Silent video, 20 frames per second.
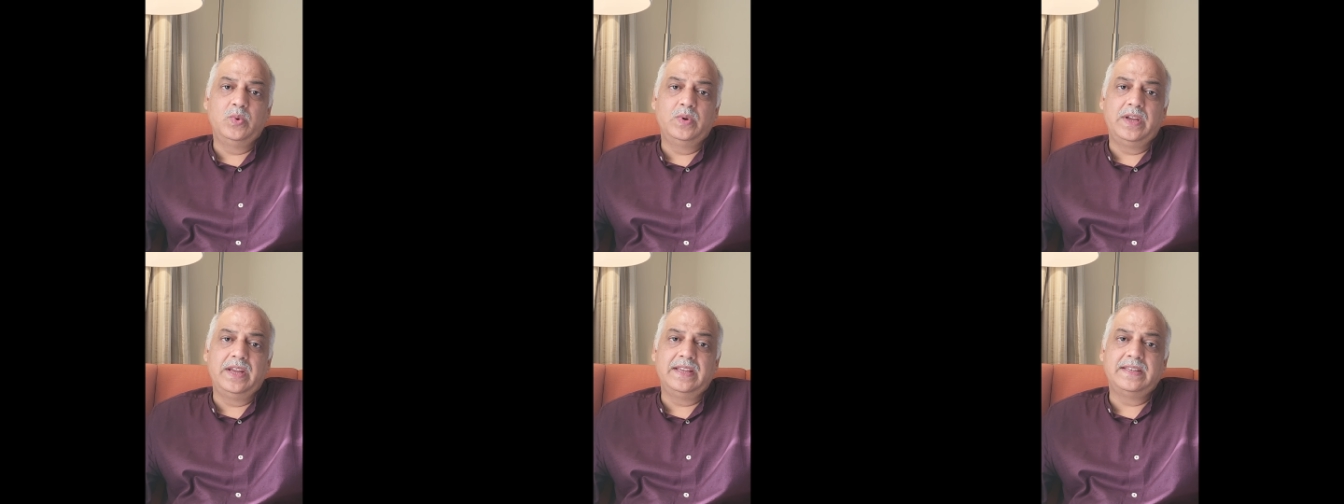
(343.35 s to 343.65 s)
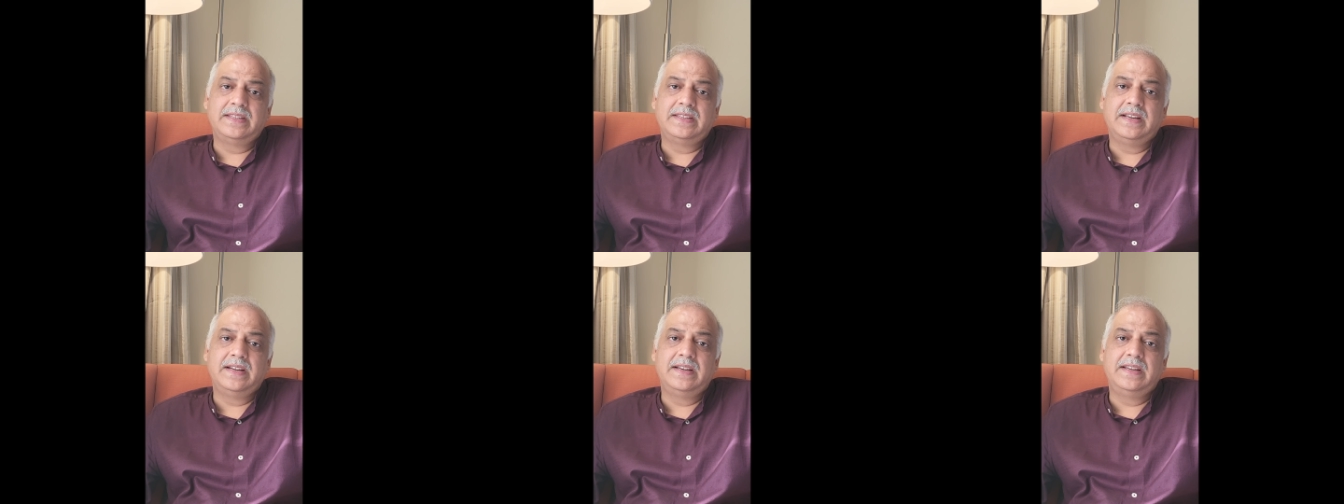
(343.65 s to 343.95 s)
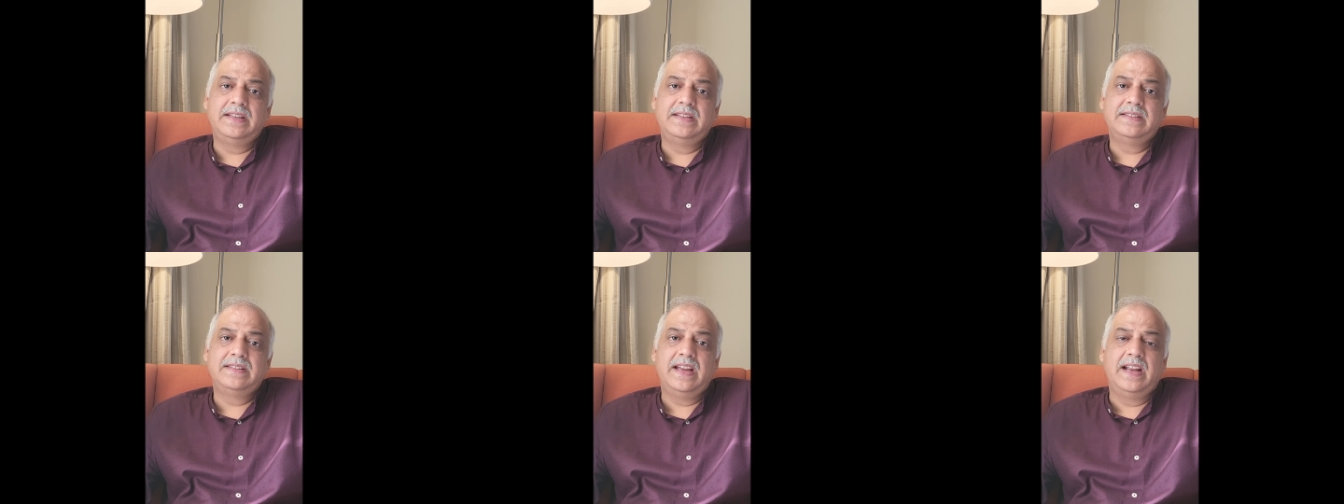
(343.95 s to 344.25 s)
case
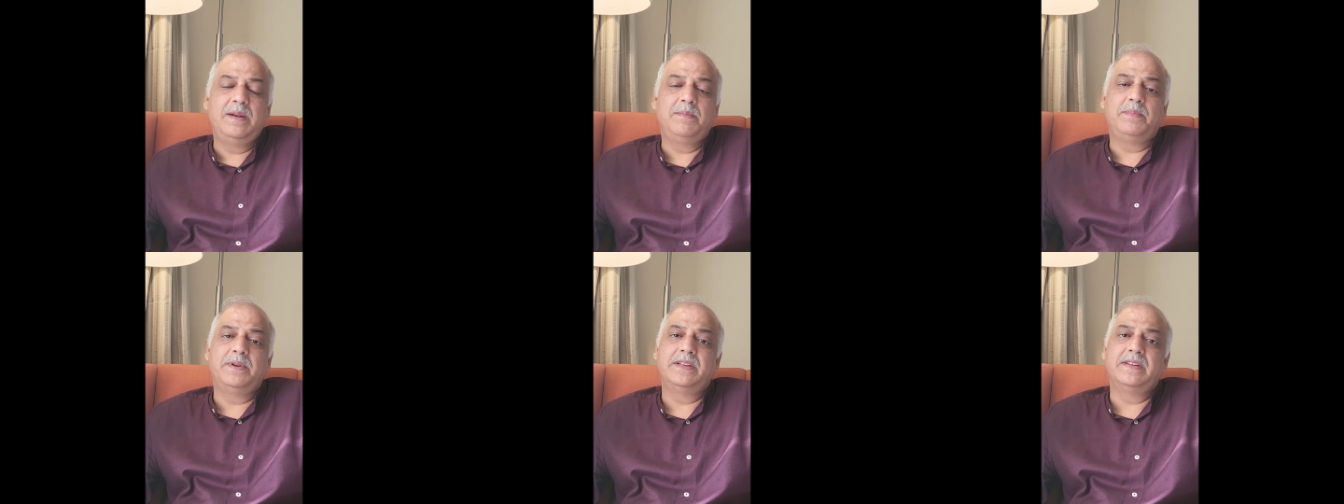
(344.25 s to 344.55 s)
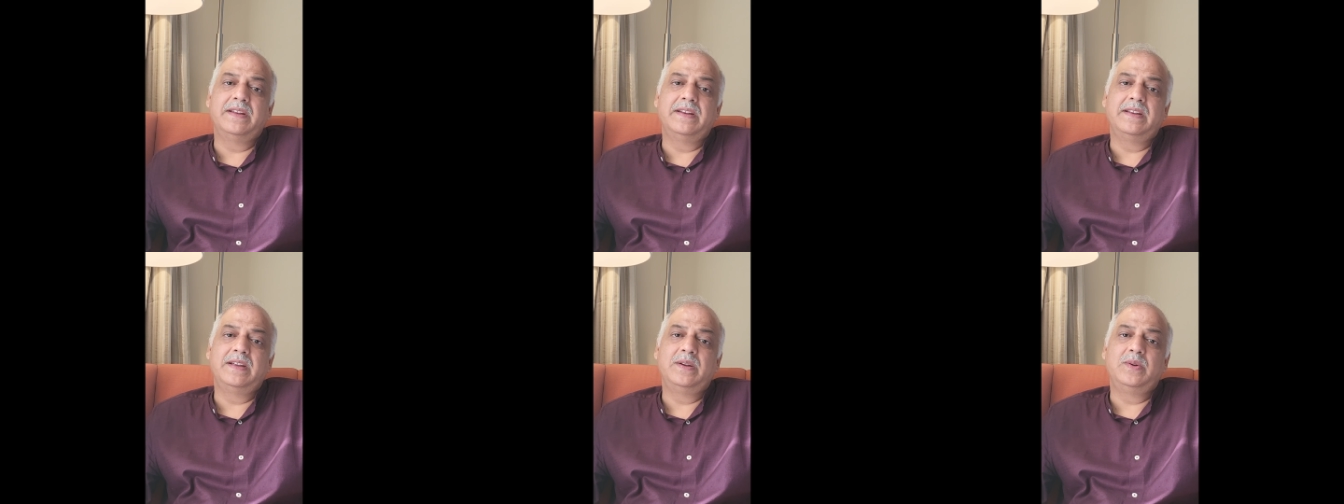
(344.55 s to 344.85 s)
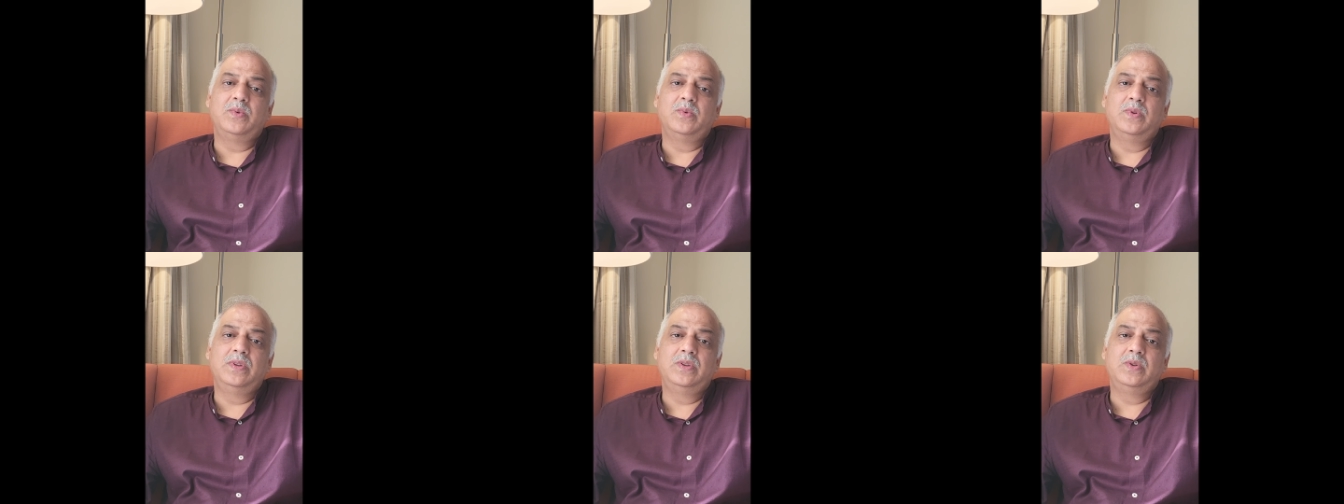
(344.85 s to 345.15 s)
studies and presented
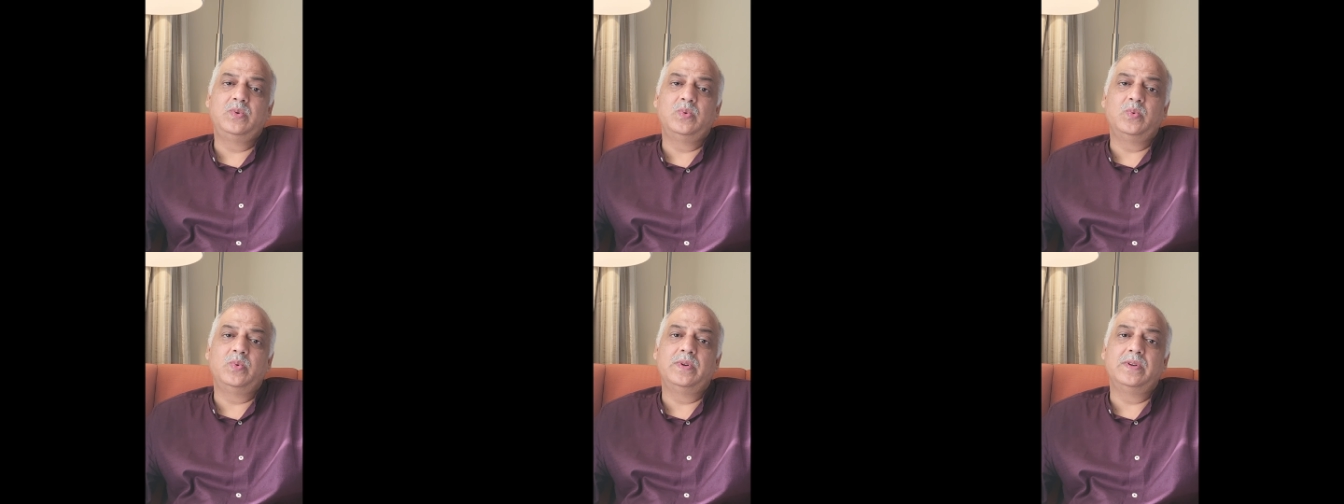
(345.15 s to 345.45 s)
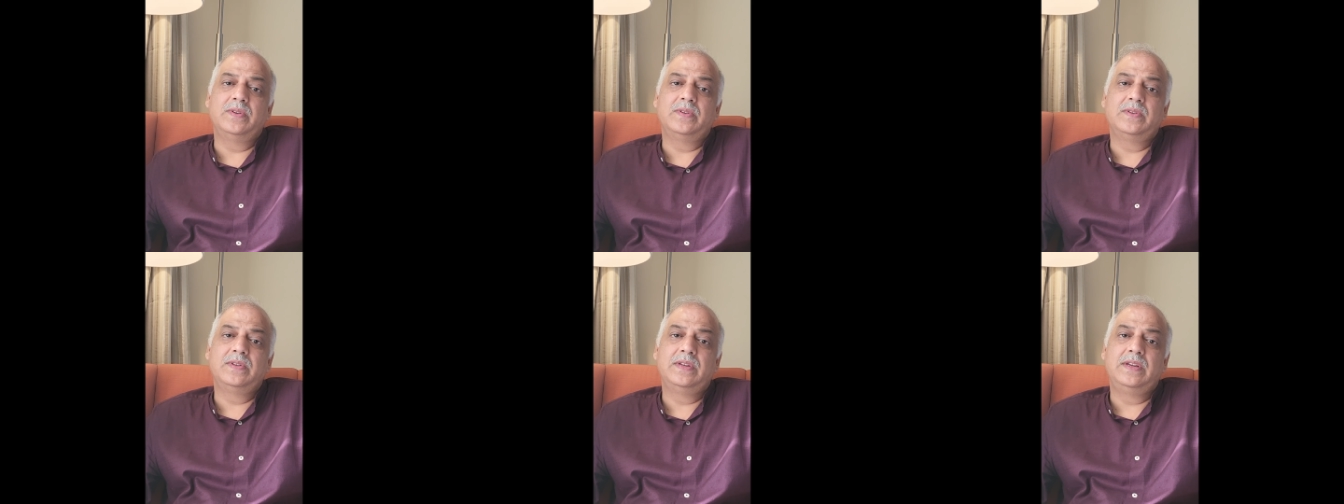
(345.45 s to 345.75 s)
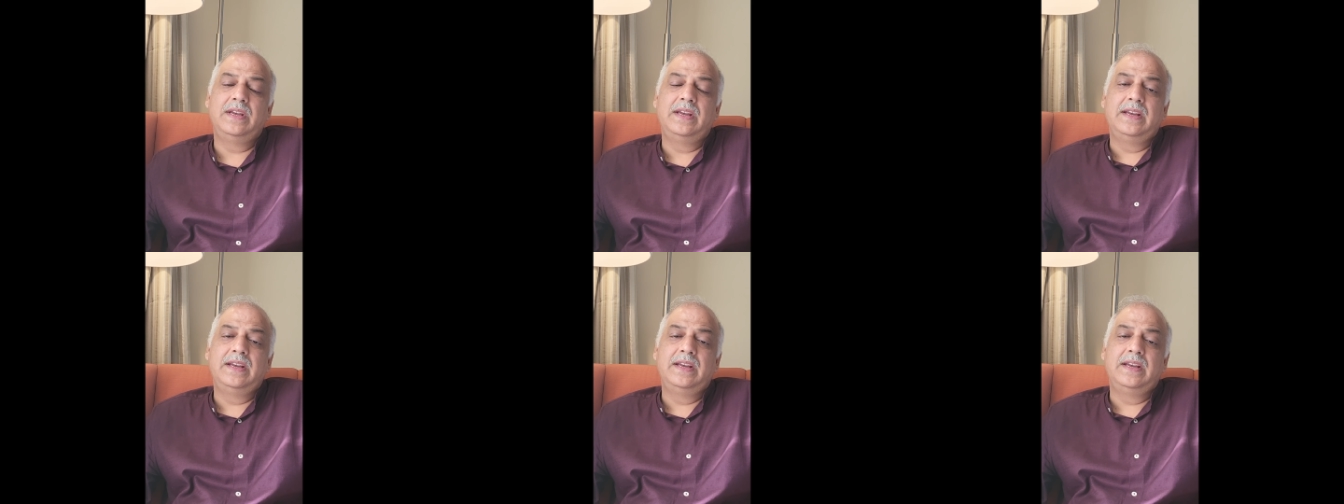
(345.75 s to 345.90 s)
to the students.